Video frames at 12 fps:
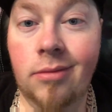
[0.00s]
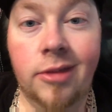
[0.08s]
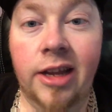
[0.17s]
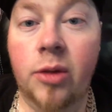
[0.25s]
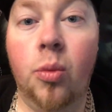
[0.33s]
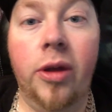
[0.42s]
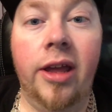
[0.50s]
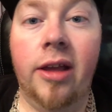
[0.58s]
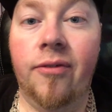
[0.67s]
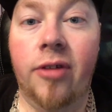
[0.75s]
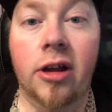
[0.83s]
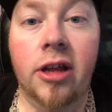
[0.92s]
That's weak
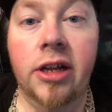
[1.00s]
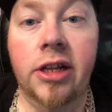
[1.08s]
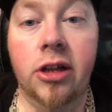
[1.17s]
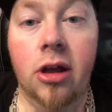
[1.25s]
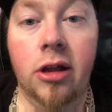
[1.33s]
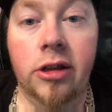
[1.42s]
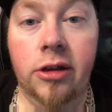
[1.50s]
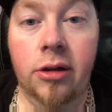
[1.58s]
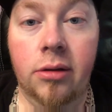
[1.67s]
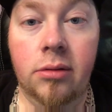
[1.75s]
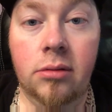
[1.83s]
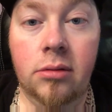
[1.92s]
fucking sauce,
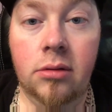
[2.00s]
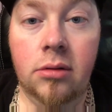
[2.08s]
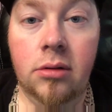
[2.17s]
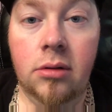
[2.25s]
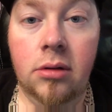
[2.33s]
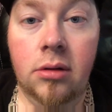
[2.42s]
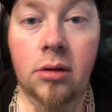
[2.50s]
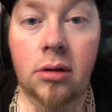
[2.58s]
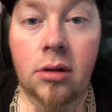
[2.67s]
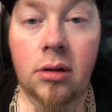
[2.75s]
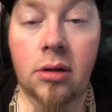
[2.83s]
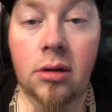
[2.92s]
yo.
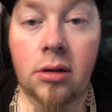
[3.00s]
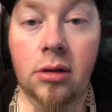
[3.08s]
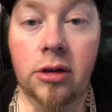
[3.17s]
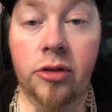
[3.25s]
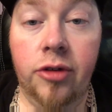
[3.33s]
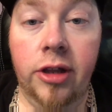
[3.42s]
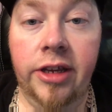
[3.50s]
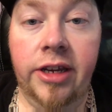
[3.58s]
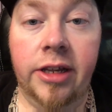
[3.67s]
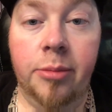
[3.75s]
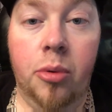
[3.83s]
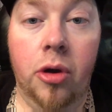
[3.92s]
It's really
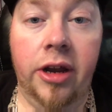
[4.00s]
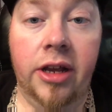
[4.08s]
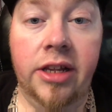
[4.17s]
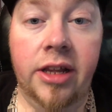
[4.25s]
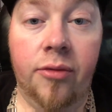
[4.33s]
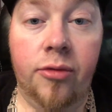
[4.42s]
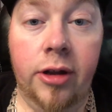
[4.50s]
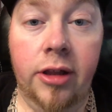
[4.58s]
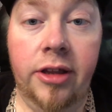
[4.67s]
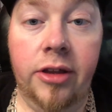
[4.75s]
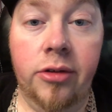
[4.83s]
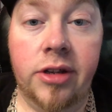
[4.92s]
disappointing because I
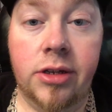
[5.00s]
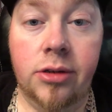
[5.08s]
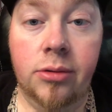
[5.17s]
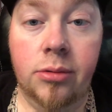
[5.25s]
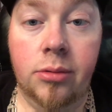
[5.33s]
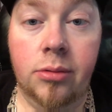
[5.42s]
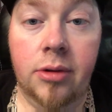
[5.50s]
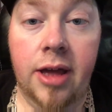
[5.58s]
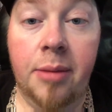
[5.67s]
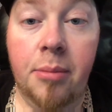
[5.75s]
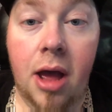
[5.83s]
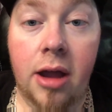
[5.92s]
really used to
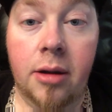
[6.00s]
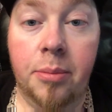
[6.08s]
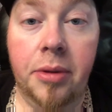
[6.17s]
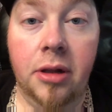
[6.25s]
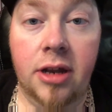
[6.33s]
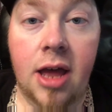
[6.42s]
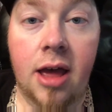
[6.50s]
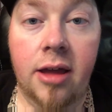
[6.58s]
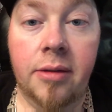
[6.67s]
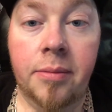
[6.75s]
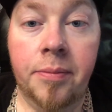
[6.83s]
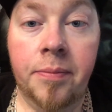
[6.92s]
admire Bill
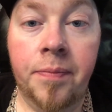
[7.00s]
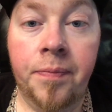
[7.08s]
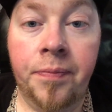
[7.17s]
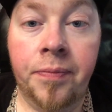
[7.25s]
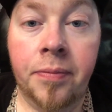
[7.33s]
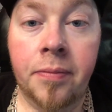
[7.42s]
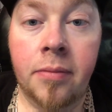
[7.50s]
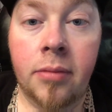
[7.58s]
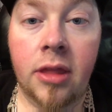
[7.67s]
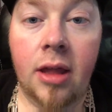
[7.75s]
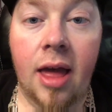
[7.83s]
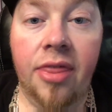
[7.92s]
Nye.
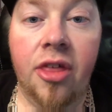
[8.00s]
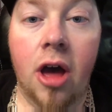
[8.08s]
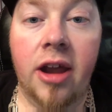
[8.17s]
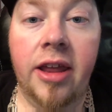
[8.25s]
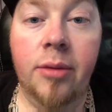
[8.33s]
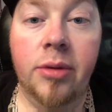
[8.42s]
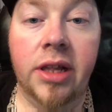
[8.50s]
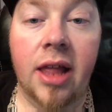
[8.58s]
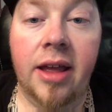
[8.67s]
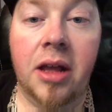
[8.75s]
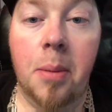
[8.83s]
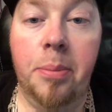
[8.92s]
I thought he was
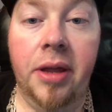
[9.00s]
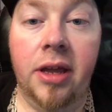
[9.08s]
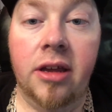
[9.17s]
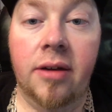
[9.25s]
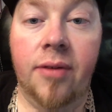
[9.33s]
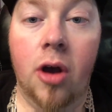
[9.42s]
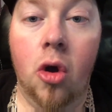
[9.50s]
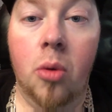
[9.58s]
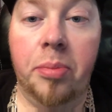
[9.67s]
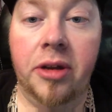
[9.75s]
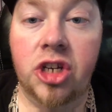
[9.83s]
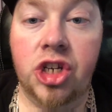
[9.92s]
like a beacon of
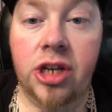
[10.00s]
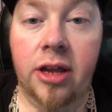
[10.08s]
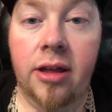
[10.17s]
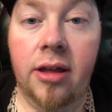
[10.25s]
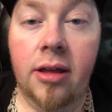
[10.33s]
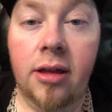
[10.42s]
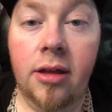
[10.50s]
hope and shit